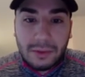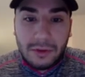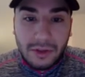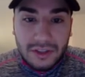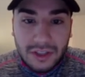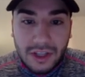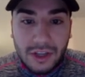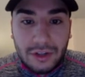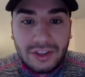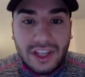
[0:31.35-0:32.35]
But you can see
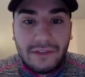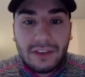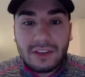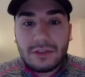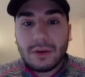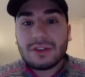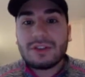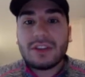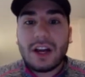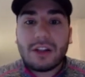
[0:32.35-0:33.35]
here
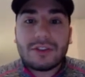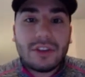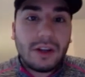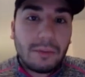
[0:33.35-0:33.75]
$7,200